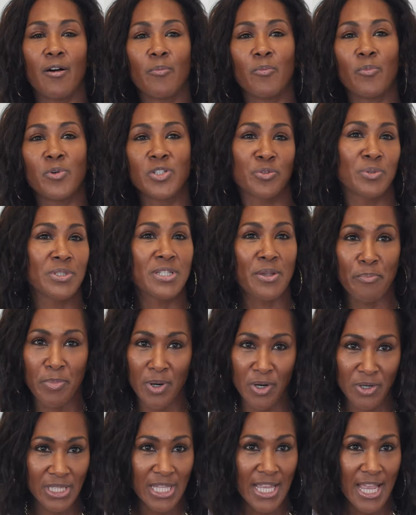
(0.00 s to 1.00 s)
which was in
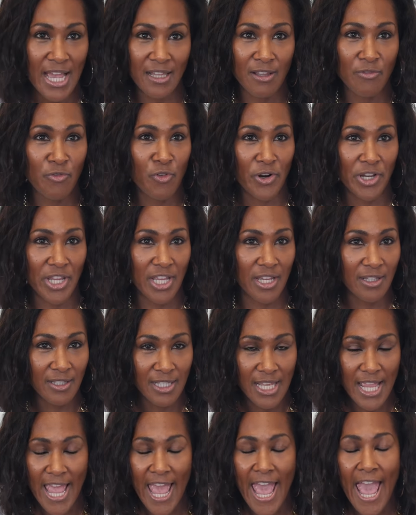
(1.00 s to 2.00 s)
Berkeley, California.
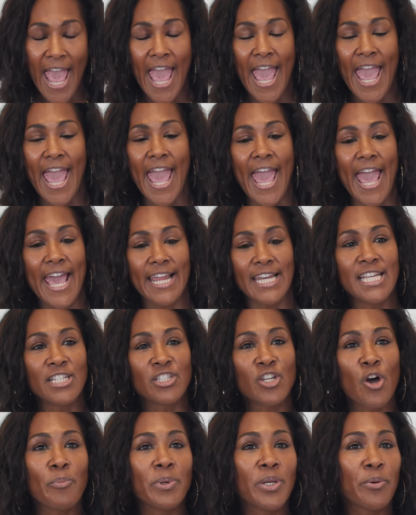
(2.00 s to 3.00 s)
And he
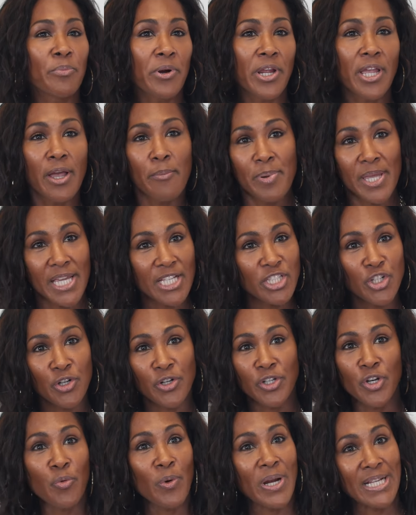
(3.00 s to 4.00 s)
told me to bring a
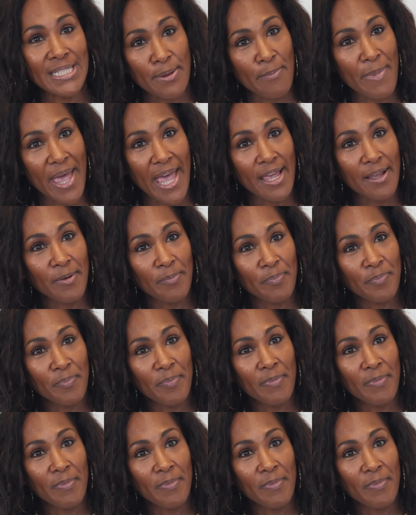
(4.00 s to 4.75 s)
picture and a resume,